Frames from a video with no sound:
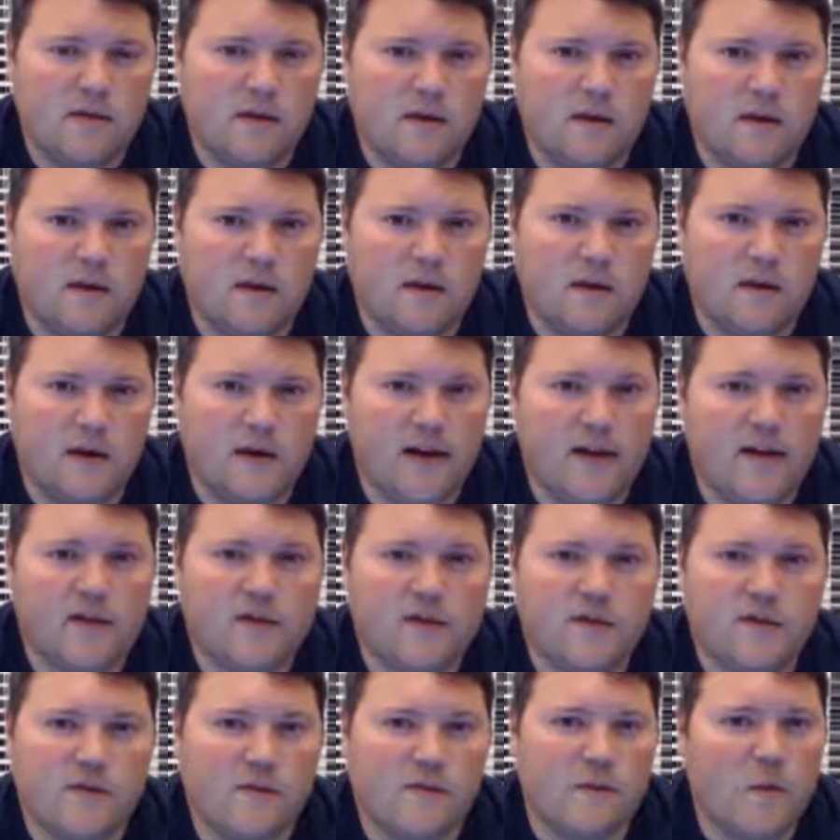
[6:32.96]

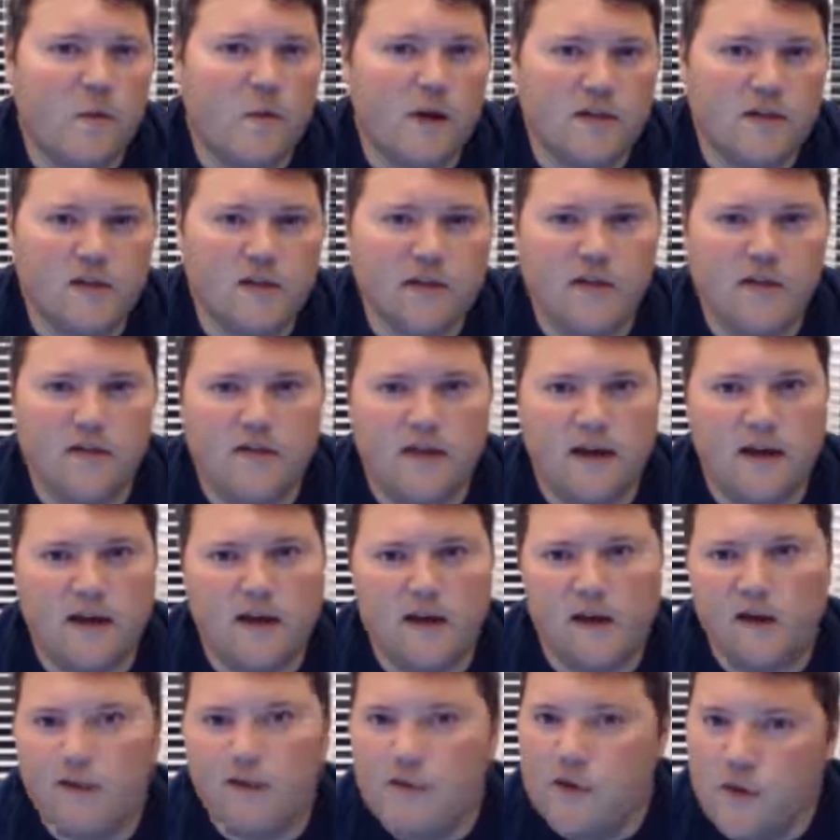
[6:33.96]
answers some questions that
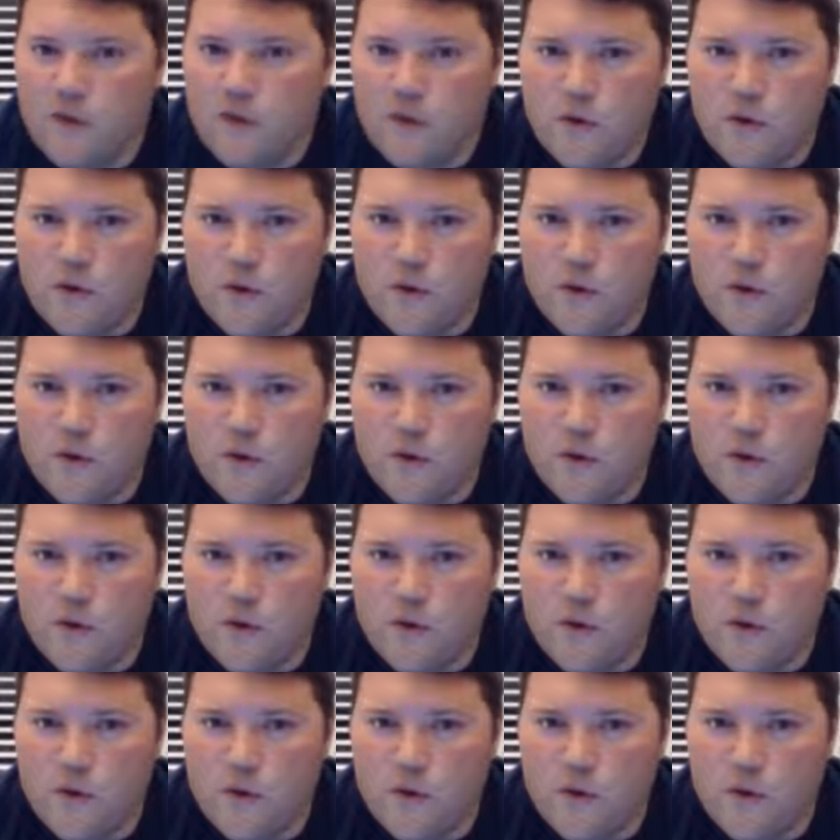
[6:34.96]
any of you